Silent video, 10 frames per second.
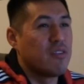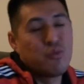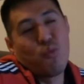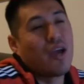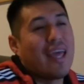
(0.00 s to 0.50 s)

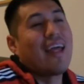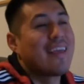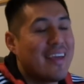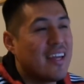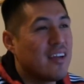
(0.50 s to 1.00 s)
what can I
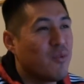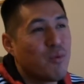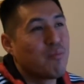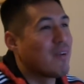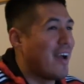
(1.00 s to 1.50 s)
get?
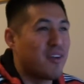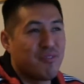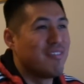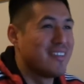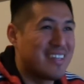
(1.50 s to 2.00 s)
What kind
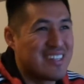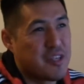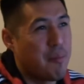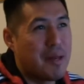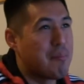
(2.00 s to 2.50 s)
of, can
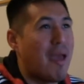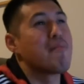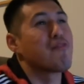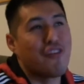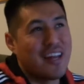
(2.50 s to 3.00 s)
somebody pay
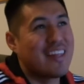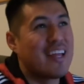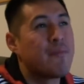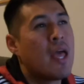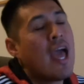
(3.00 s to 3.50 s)
me for anything?